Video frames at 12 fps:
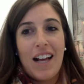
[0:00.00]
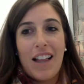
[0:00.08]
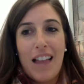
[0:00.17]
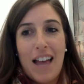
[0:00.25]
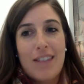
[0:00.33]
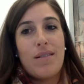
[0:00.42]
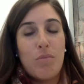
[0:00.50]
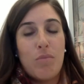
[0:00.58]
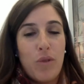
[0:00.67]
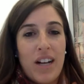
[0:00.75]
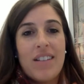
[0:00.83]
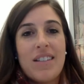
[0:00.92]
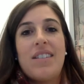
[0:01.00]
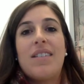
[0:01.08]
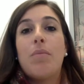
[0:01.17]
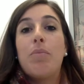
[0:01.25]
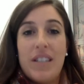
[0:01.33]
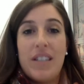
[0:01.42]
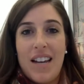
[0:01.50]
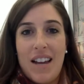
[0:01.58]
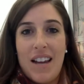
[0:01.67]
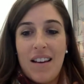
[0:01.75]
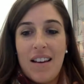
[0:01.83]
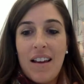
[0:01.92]
think Classroom brings is
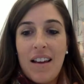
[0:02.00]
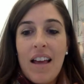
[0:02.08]
simplicity.